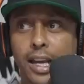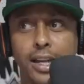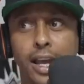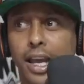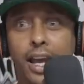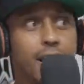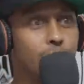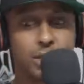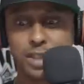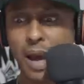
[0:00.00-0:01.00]
he, he he
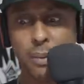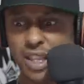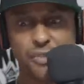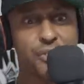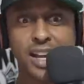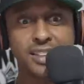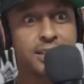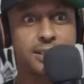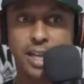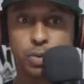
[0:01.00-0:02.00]
loses mind. What the fuck is
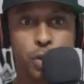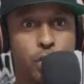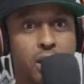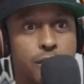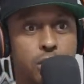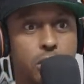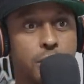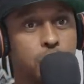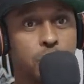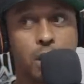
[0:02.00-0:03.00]
this? That's when you give it to him.
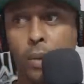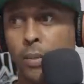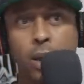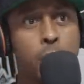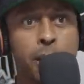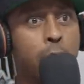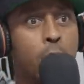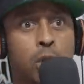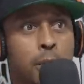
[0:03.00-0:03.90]
That's when you say, wait, wait, wait, wait, hold